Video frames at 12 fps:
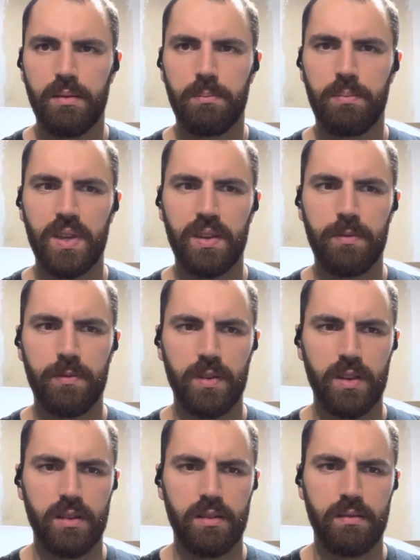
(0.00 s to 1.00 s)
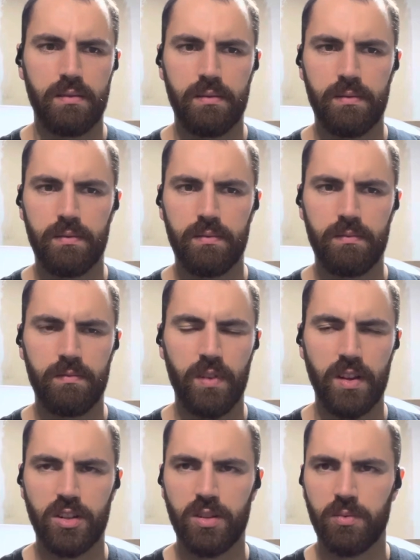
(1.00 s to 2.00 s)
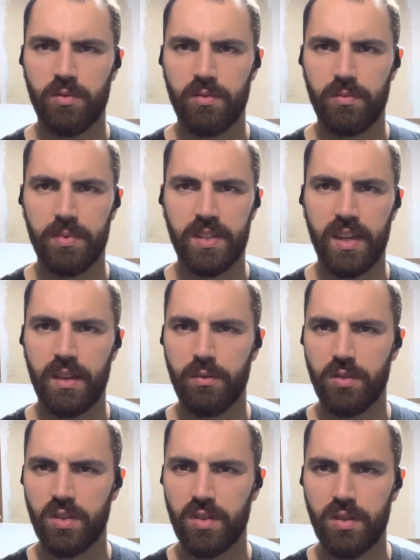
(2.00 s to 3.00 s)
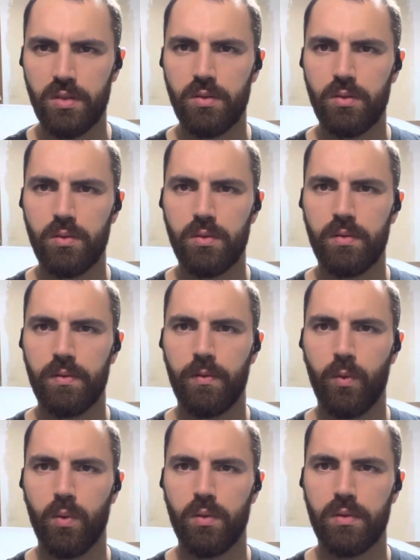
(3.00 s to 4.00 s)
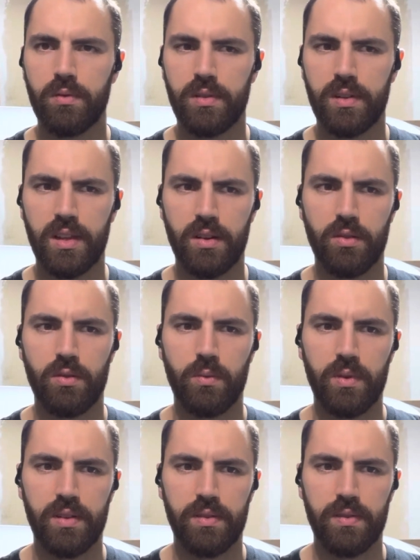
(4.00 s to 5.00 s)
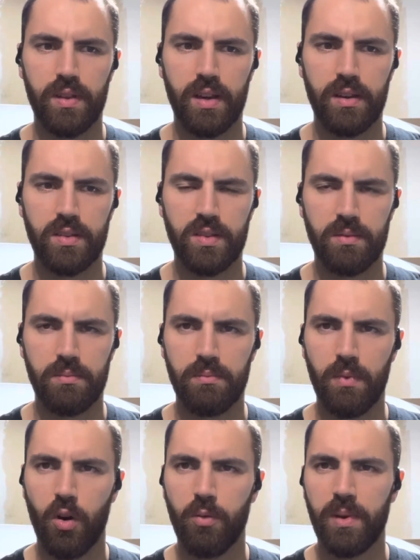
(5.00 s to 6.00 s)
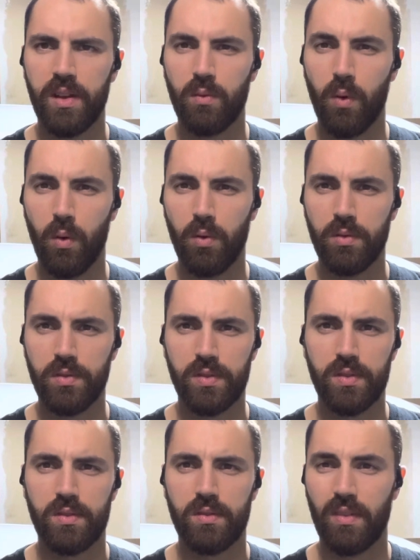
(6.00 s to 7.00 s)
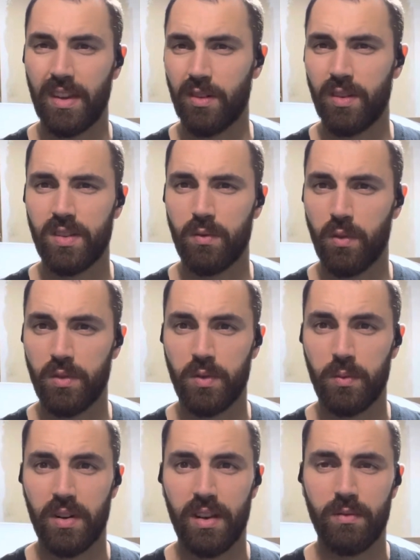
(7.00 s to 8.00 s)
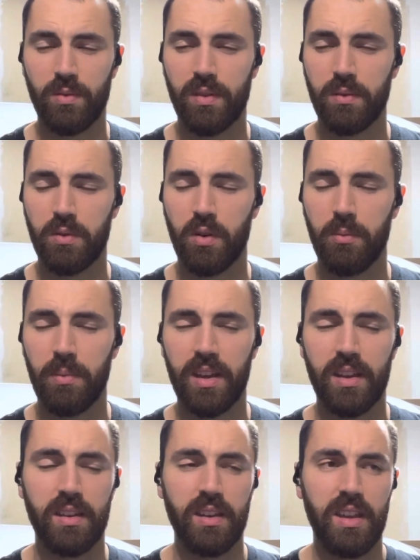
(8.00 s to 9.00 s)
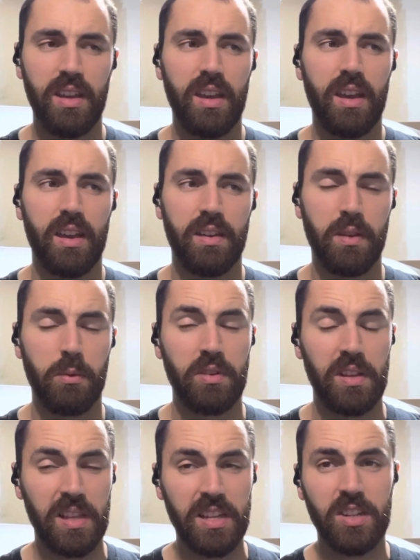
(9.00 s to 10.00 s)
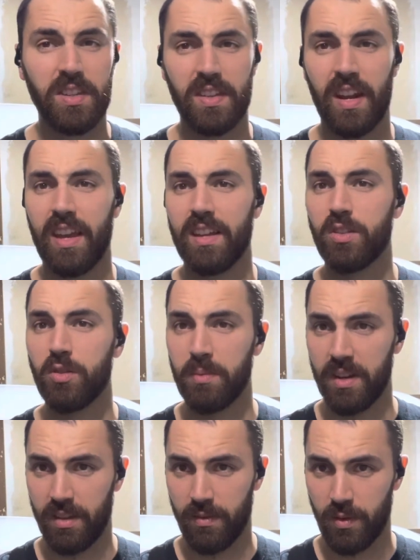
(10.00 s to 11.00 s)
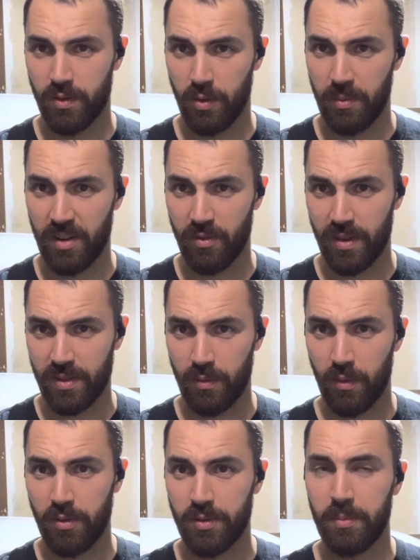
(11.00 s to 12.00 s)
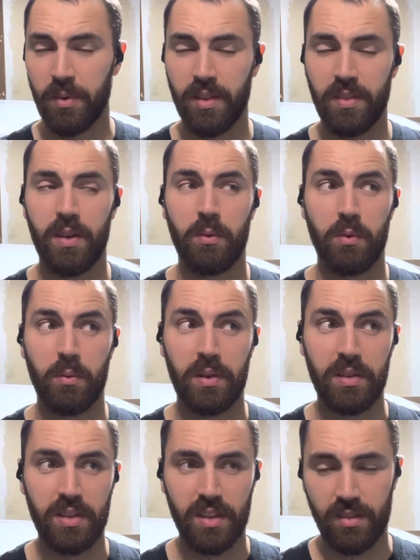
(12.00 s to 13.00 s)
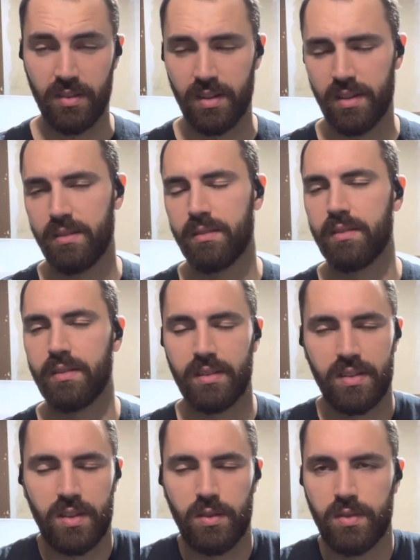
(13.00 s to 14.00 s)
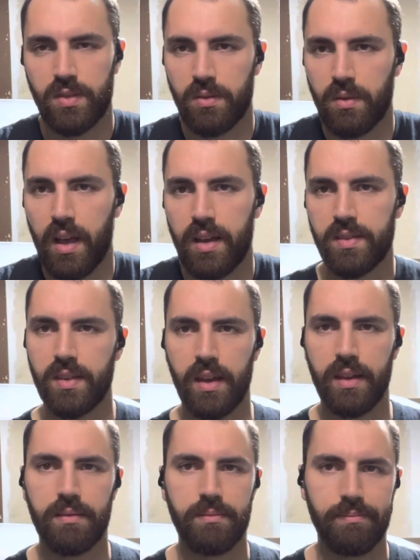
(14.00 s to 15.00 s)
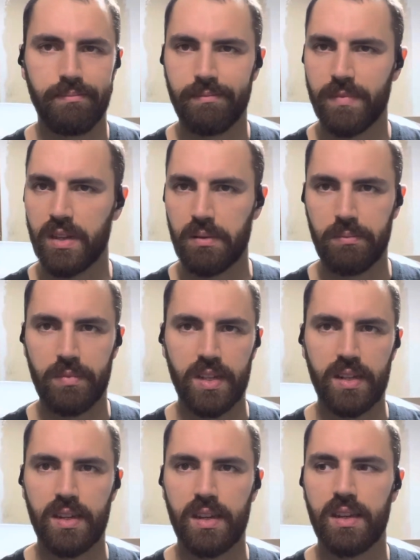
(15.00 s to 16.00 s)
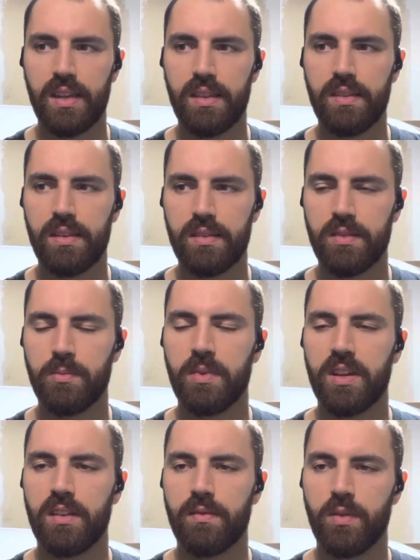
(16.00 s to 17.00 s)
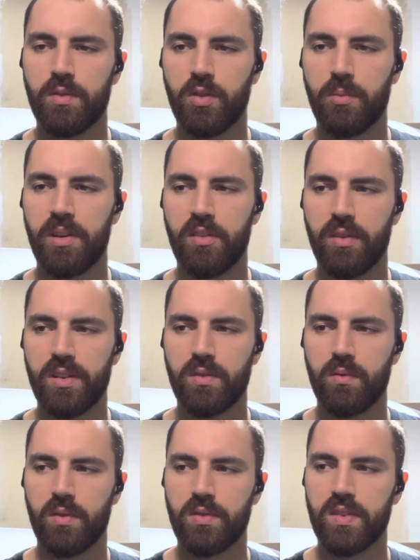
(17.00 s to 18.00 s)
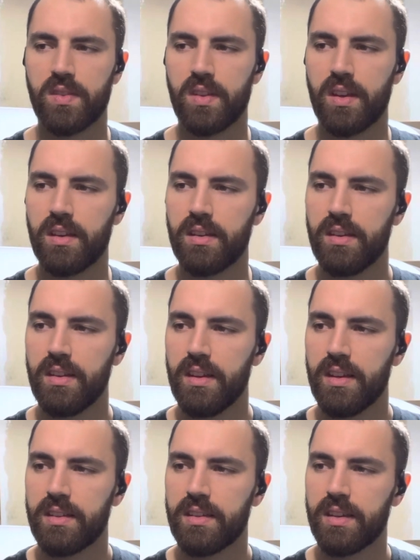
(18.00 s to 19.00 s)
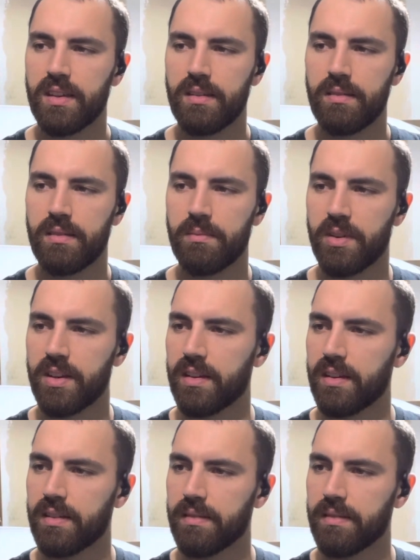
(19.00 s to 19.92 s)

beef and vegetable potato stew for dinner with uh, some homemade rolls, like crescent rolls or whatever that were homemade. And they were delicious, and I had too many of those homemade crescent rolls, but they were really good. Excuses or lies, I you know, didn't need to eat as many of those homemade crescent rolls as I did, but